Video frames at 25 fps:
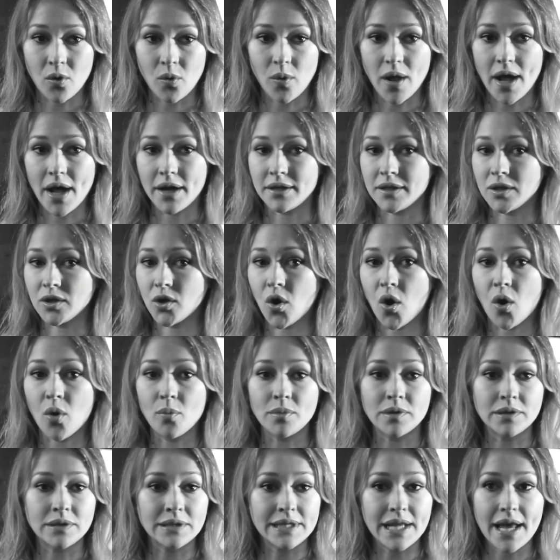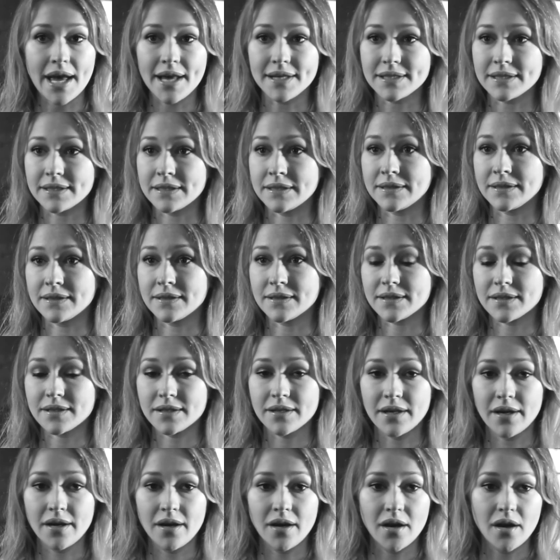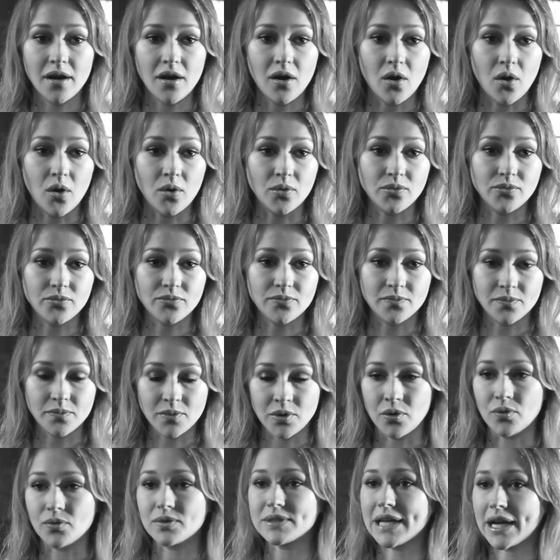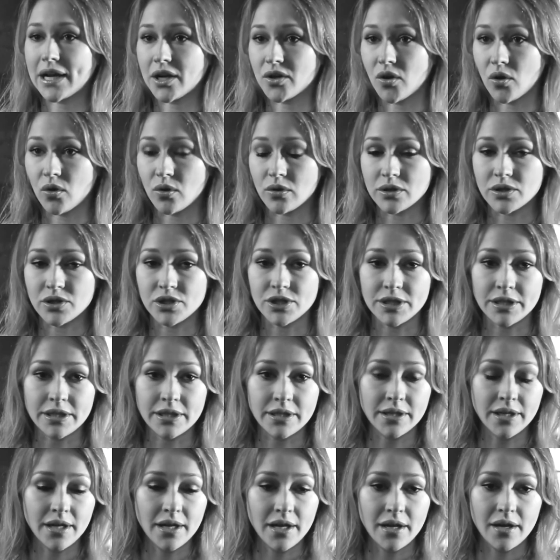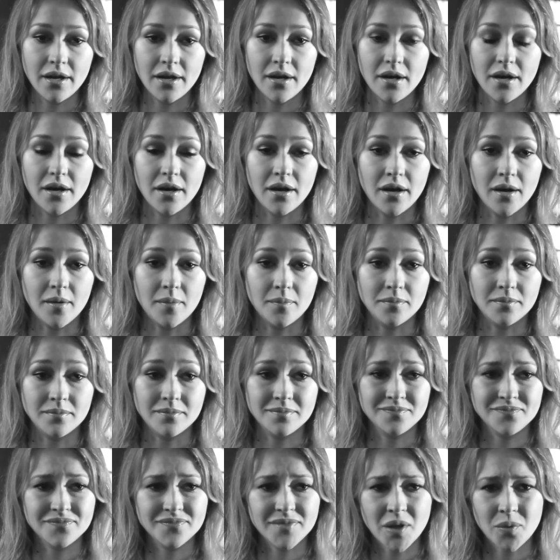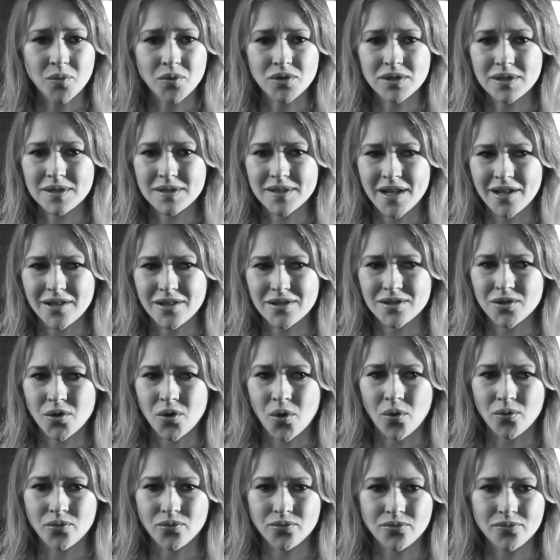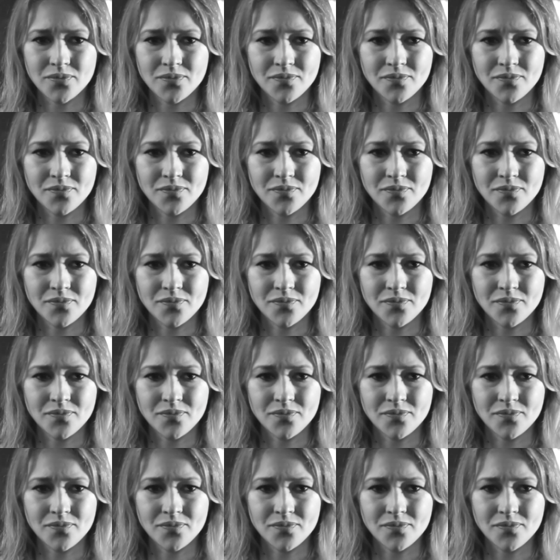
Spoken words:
all had in common, the essence of technology. There was a sense of